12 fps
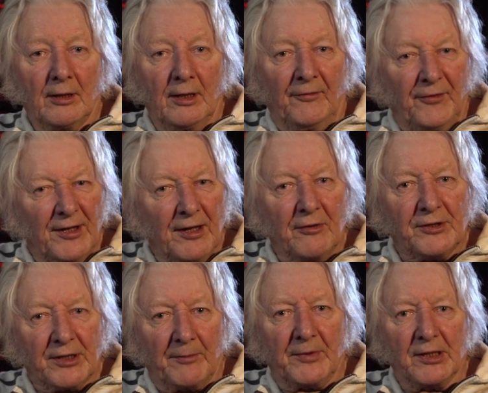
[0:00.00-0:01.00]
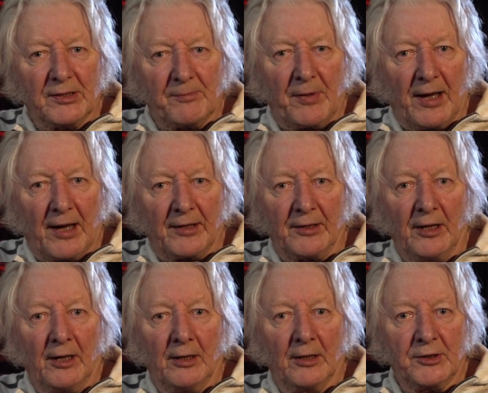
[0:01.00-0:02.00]
if you know something is bad,
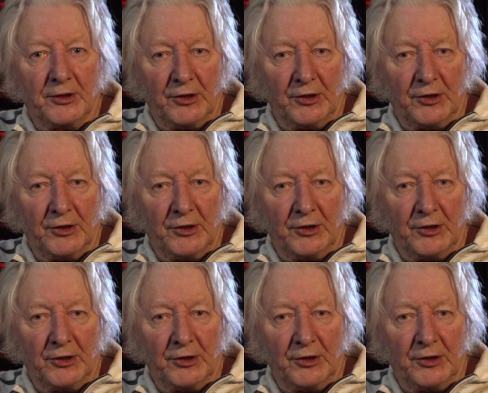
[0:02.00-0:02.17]
as